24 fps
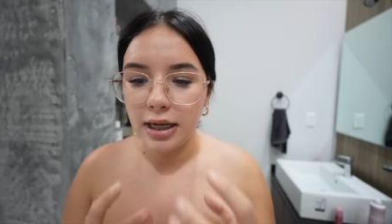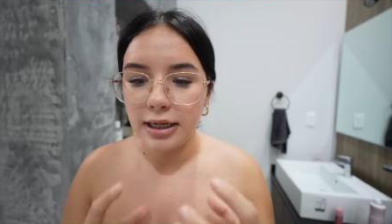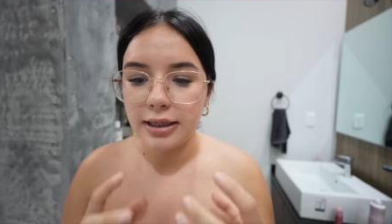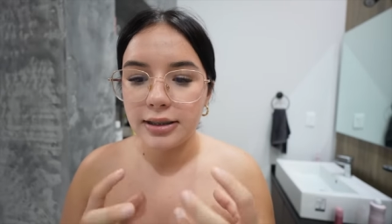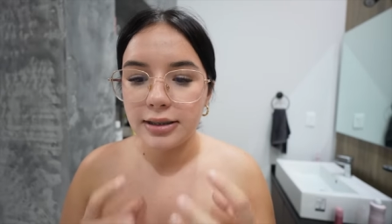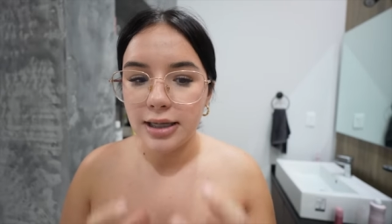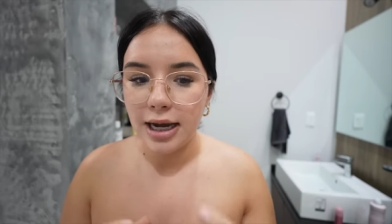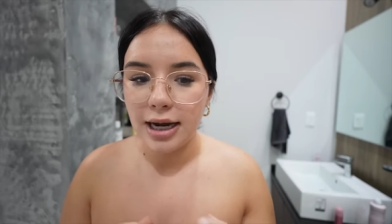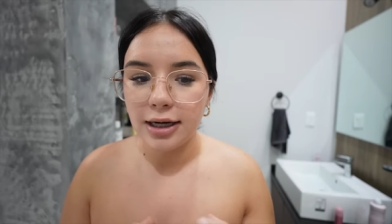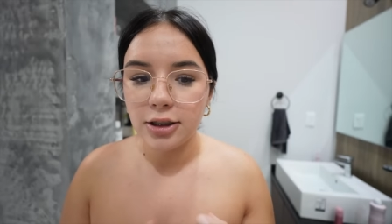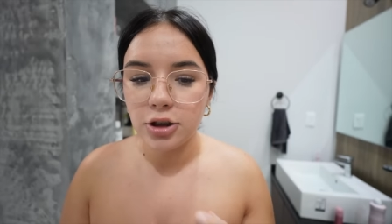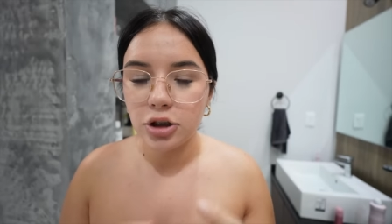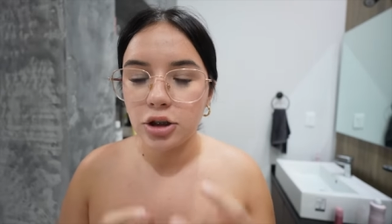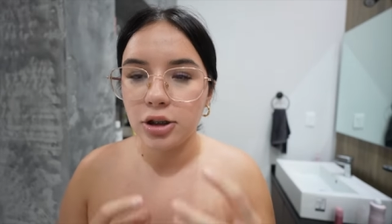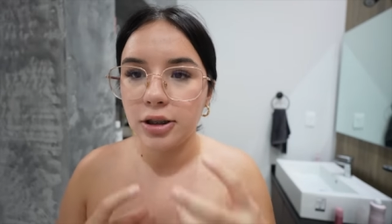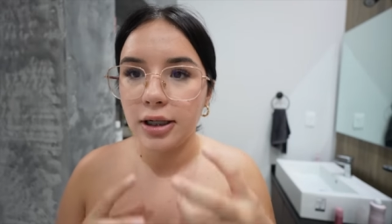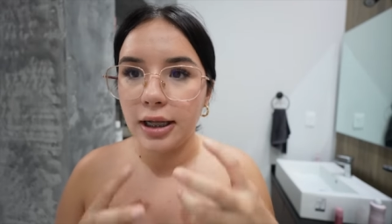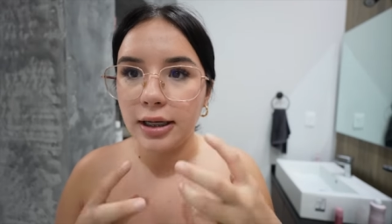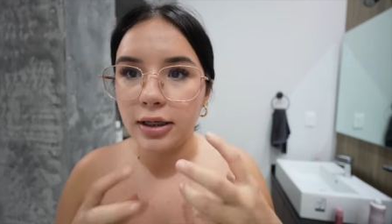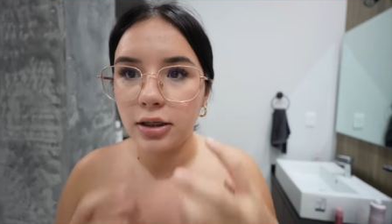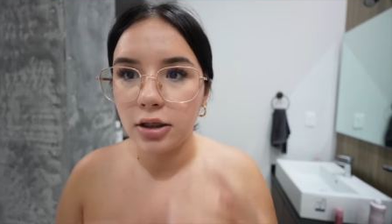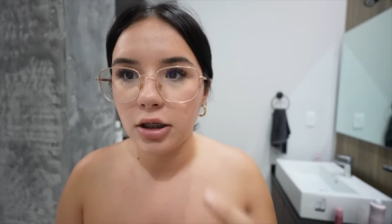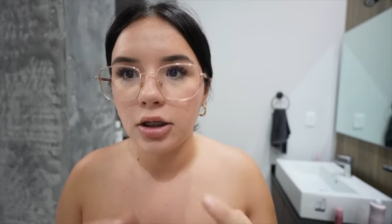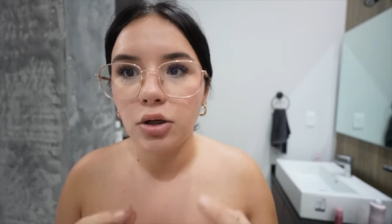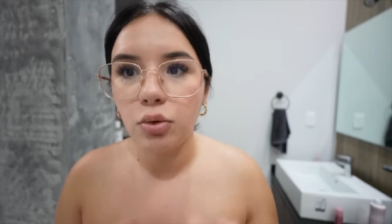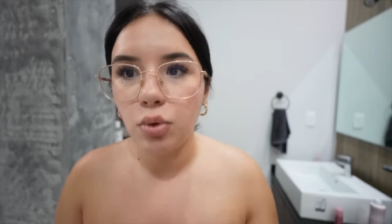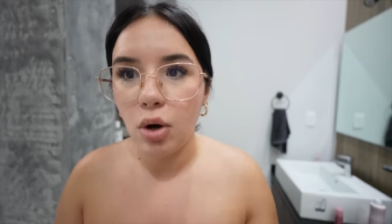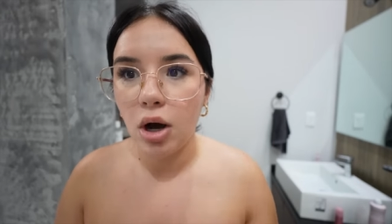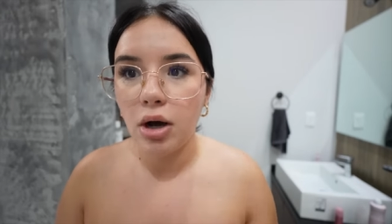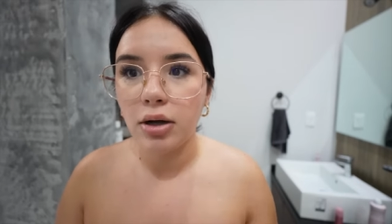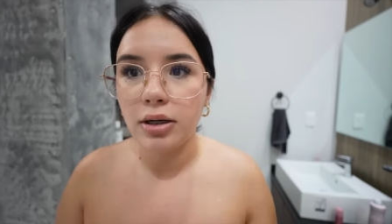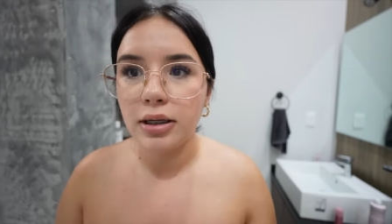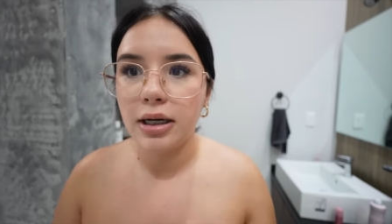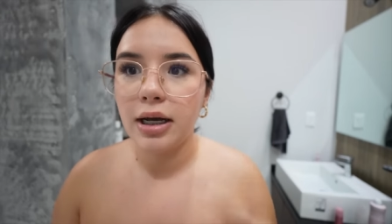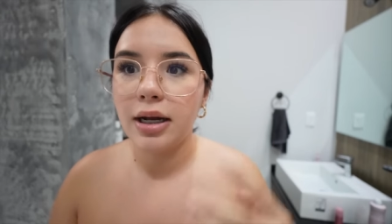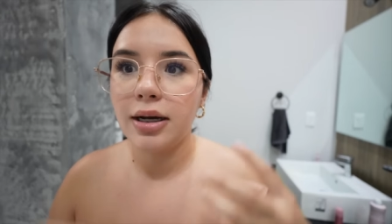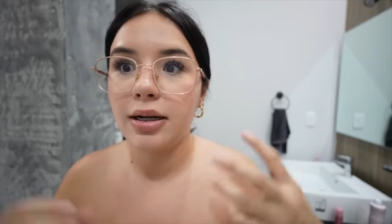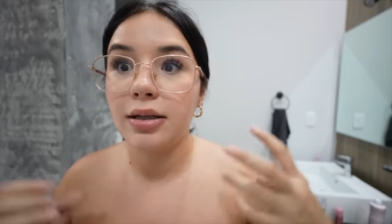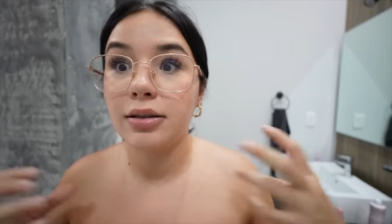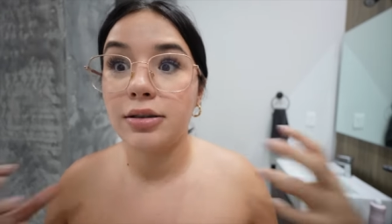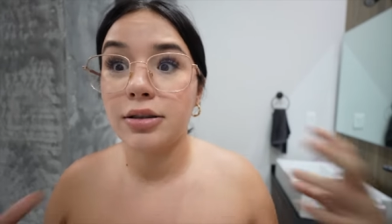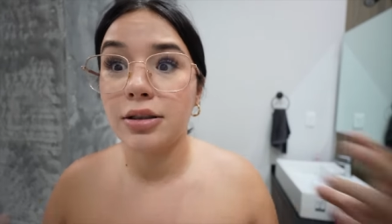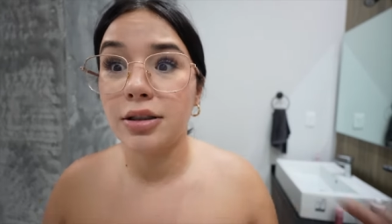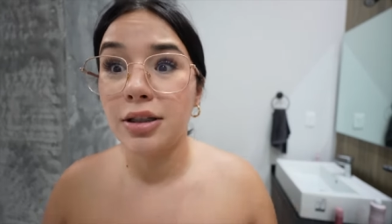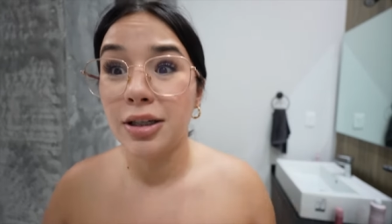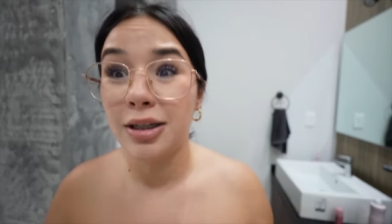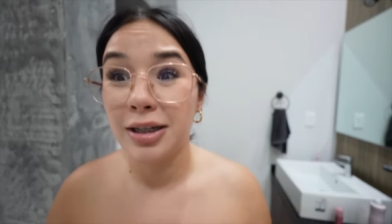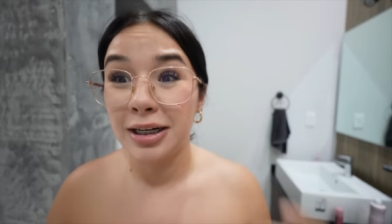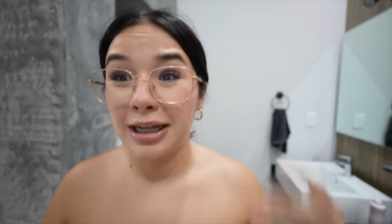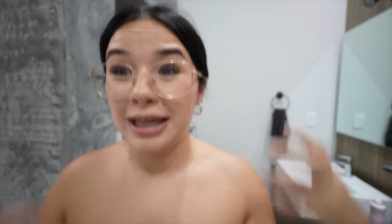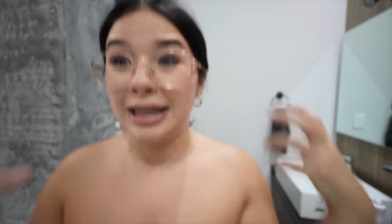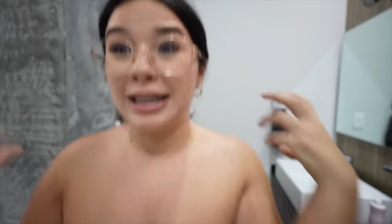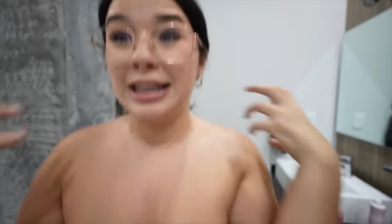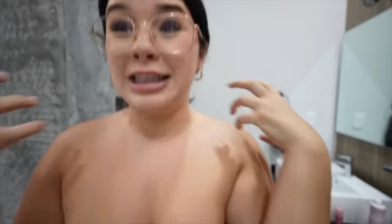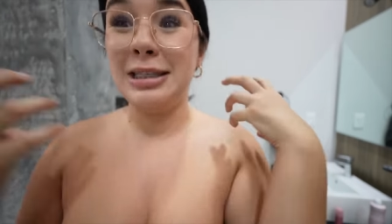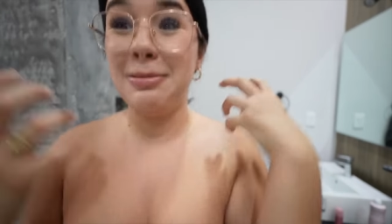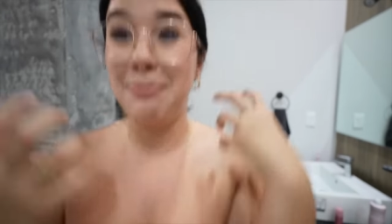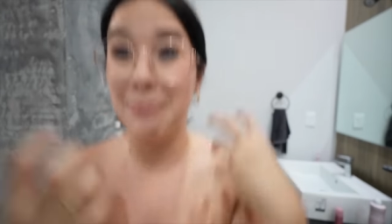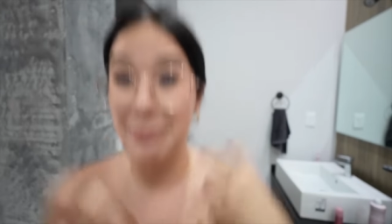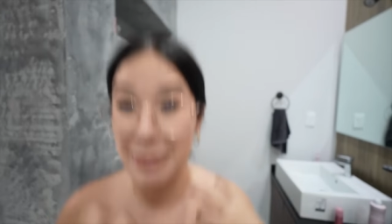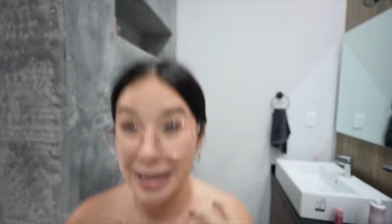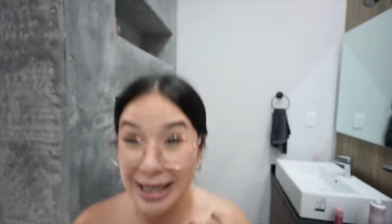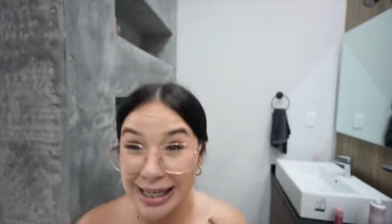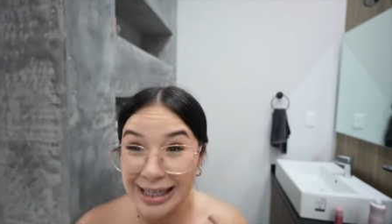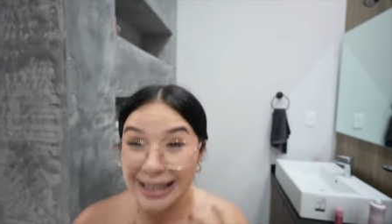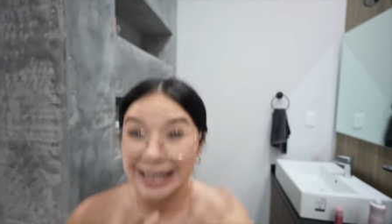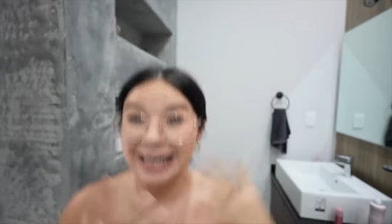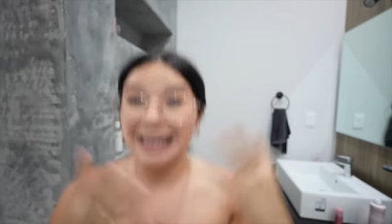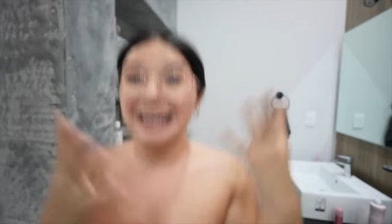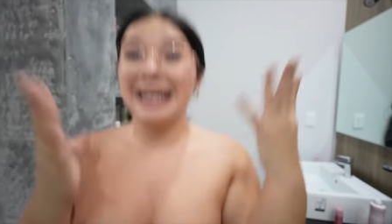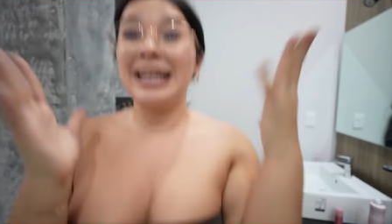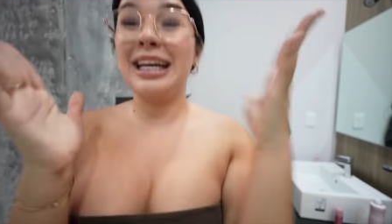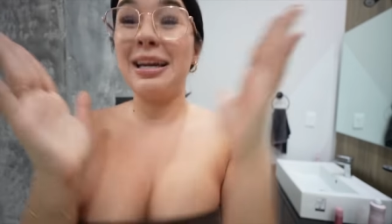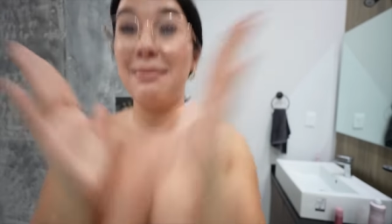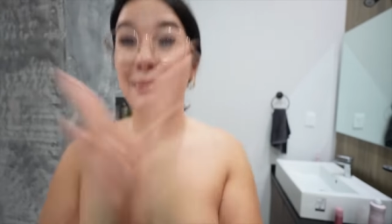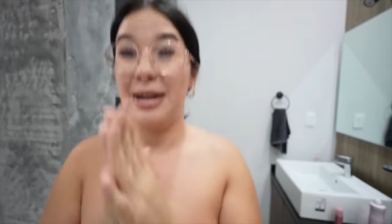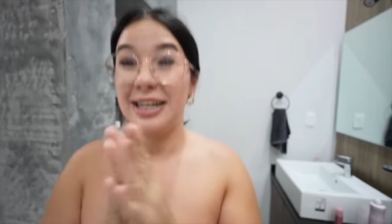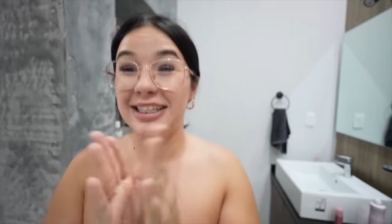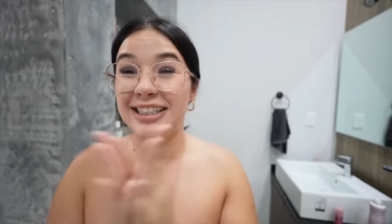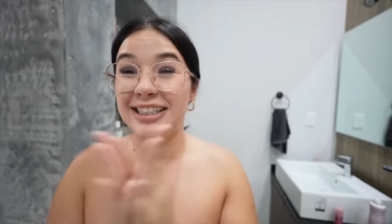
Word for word: And it's actually like good quality and it's good and it's big and I get my